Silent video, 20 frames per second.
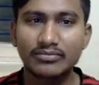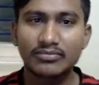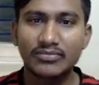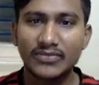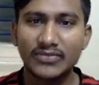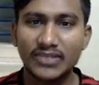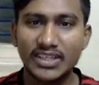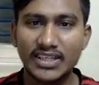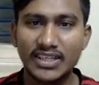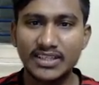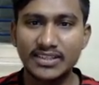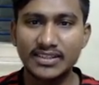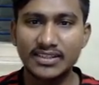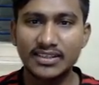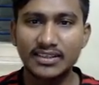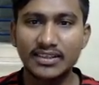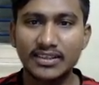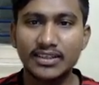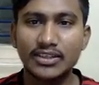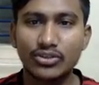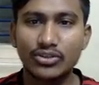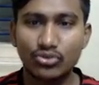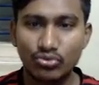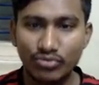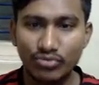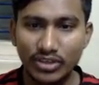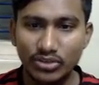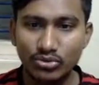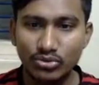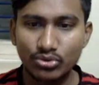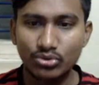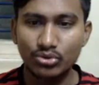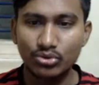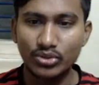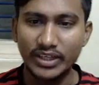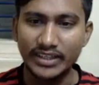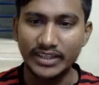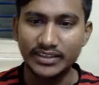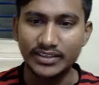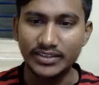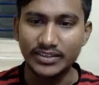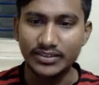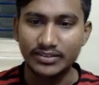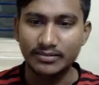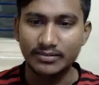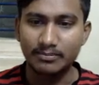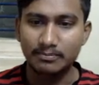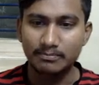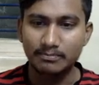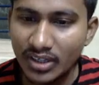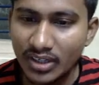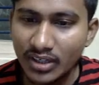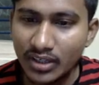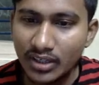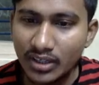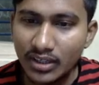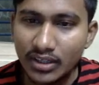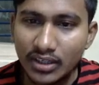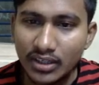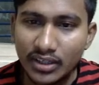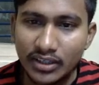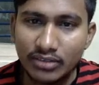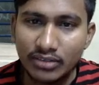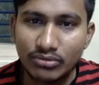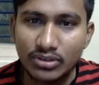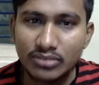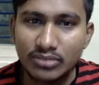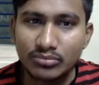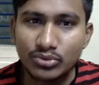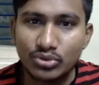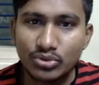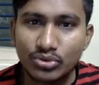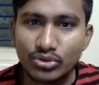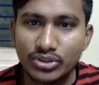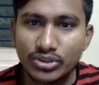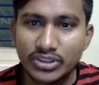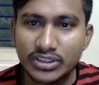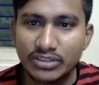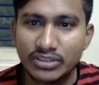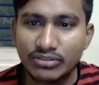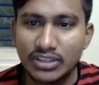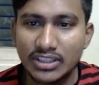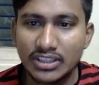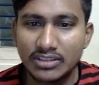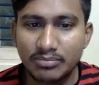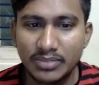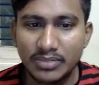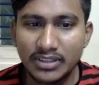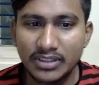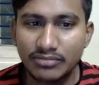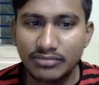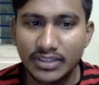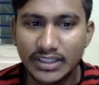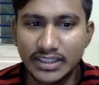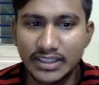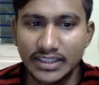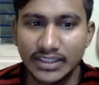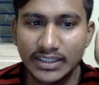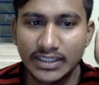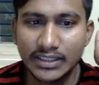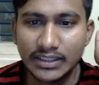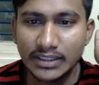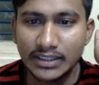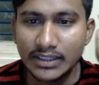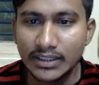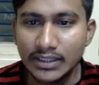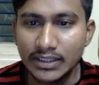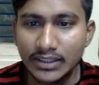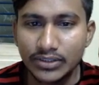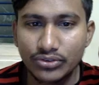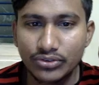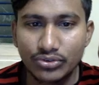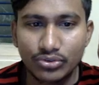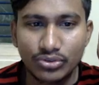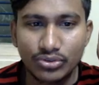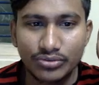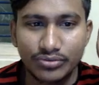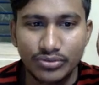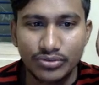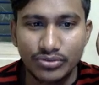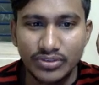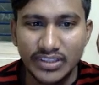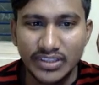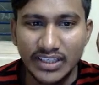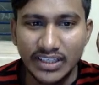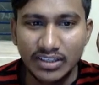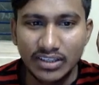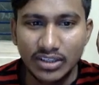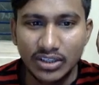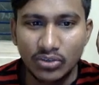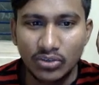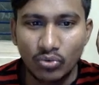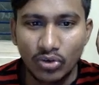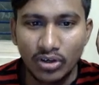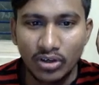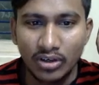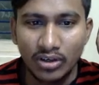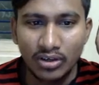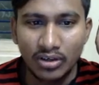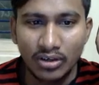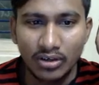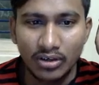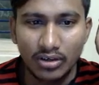Yes. So we have to do like this. And one more question I will explain. Wait here. So if you see a wall